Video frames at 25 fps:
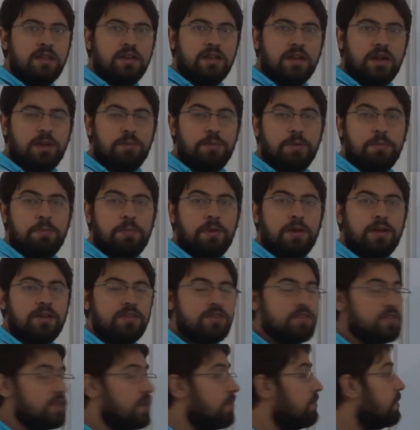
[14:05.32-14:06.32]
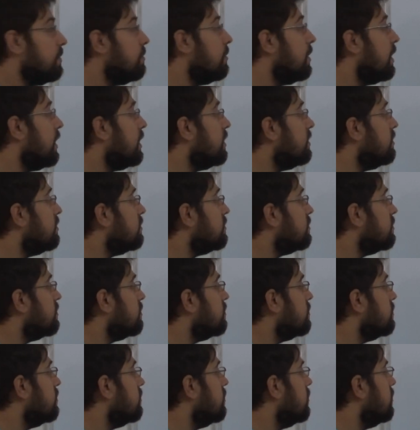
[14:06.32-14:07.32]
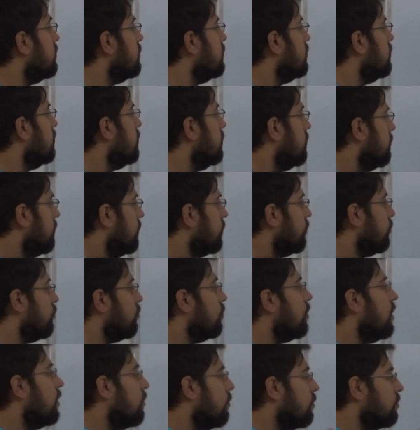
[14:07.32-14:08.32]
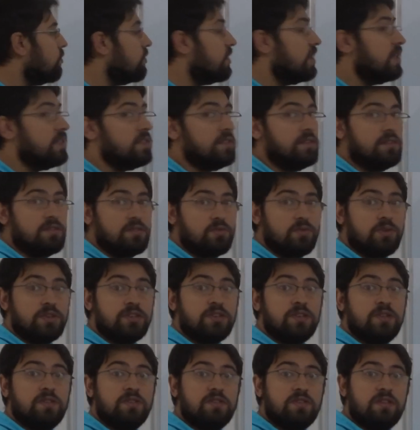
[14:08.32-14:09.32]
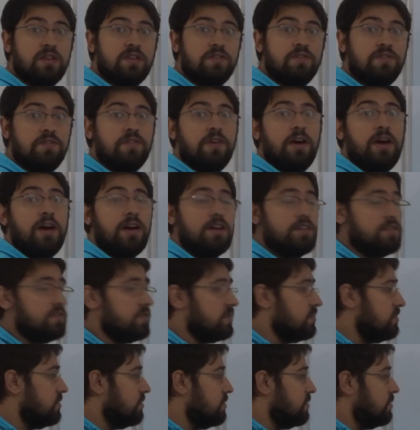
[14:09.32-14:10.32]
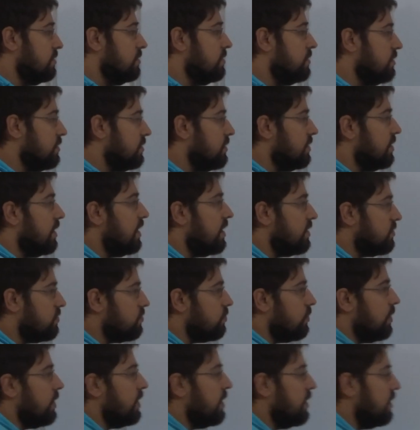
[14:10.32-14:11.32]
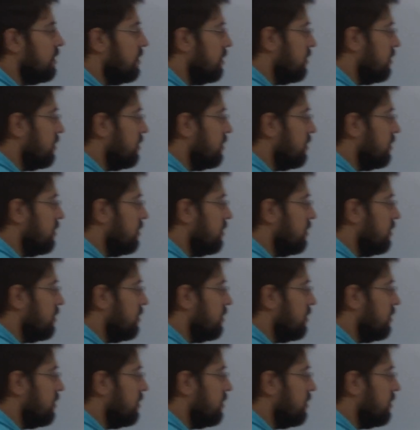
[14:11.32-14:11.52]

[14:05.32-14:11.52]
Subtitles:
kabhi plus, kabhi minus. But I want to get these questions done fast. That's why